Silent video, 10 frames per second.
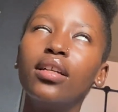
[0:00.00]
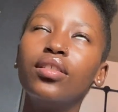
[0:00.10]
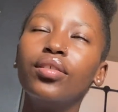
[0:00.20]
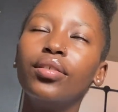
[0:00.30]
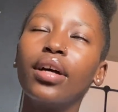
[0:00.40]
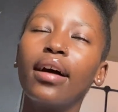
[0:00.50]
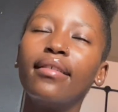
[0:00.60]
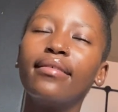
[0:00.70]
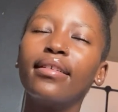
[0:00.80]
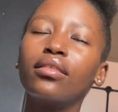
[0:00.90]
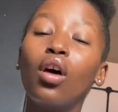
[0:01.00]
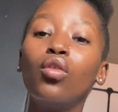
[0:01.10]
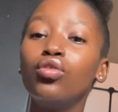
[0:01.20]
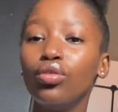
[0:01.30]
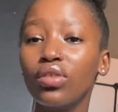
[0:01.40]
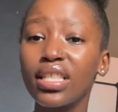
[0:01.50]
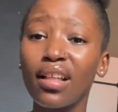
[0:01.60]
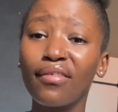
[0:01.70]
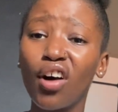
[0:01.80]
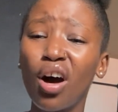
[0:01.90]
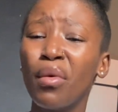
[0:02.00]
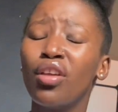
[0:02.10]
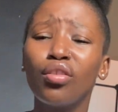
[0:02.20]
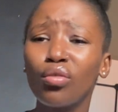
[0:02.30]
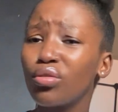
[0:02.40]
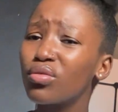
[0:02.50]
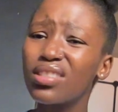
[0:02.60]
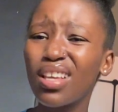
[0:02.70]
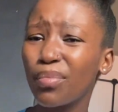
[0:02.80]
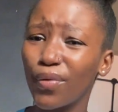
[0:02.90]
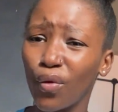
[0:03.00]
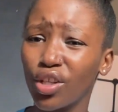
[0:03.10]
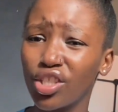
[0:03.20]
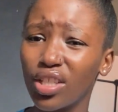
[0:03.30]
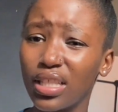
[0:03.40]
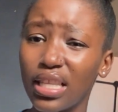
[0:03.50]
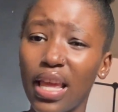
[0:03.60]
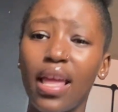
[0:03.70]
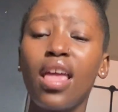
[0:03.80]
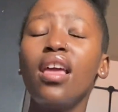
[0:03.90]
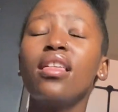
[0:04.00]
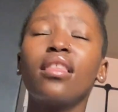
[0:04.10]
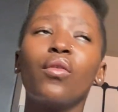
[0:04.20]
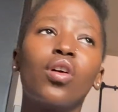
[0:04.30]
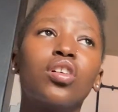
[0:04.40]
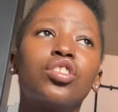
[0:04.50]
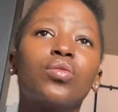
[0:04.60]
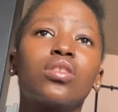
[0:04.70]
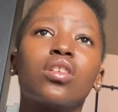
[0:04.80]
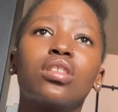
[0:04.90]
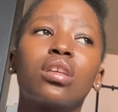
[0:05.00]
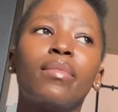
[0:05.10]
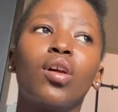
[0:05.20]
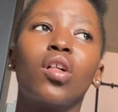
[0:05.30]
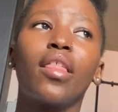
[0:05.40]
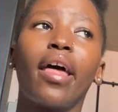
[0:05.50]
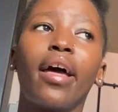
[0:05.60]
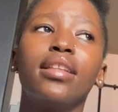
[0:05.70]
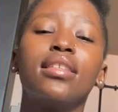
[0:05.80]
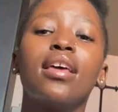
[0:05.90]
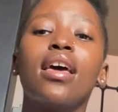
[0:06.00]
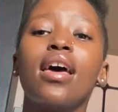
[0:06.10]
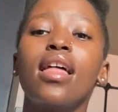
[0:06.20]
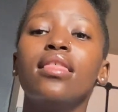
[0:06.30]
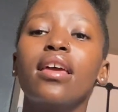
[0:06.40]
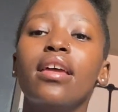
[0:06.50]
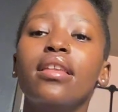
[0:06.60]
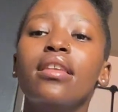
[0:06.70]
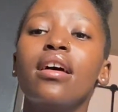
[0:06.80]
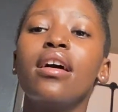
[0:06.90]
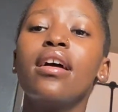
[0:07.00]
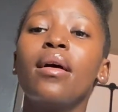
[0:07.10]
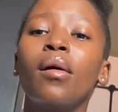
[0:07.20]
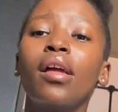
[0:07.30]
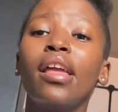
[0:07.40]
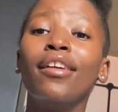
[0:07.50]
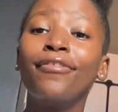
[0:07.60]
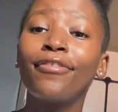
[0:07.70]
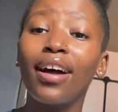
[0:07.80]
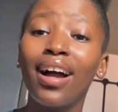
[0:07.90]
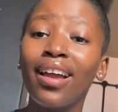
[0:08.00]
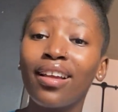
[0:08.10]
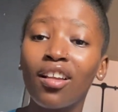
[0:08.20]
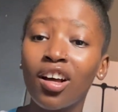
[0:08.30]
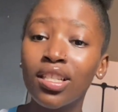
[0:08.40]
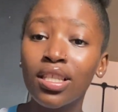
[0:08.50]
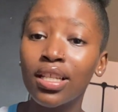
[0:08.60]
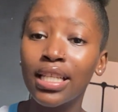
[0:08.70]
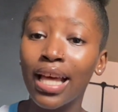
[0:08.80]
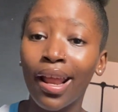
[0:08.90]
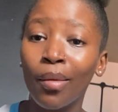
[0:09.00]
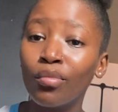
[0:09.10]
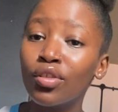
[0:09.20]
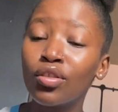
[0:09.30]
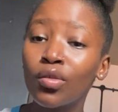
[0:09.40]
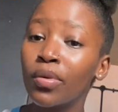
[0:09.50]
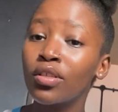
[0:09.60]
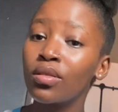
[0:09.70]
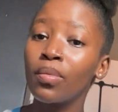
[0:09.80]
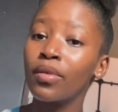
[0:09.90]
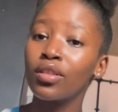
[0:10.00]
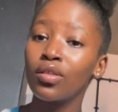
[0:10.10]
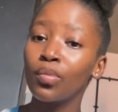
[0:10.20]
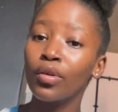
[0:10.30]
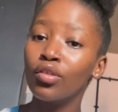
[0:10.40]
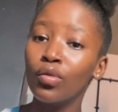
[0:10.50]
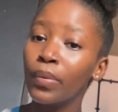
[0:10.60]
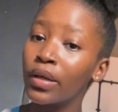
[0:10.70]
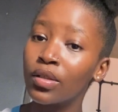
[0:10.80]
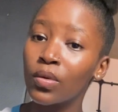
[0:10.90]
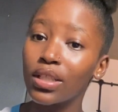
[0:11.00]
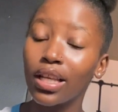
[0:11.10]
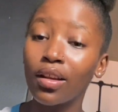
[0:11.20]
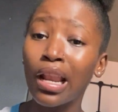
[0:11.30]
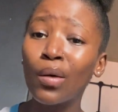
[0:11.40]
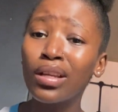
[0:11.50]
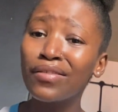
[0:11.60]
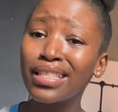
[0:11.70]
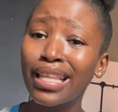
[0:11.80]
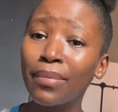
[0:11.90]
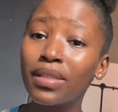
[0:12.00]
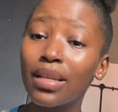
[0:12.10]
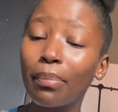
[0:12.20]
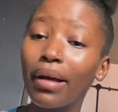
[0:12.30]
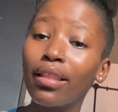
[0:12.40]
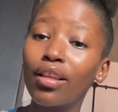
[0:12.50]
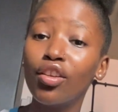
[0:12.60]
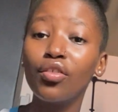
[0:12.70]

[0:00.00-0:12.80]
do you self-harm? Those type of questions, ne? She was asking me all that. And then if I had answered that I'm super duper suicidal, I would have slept by the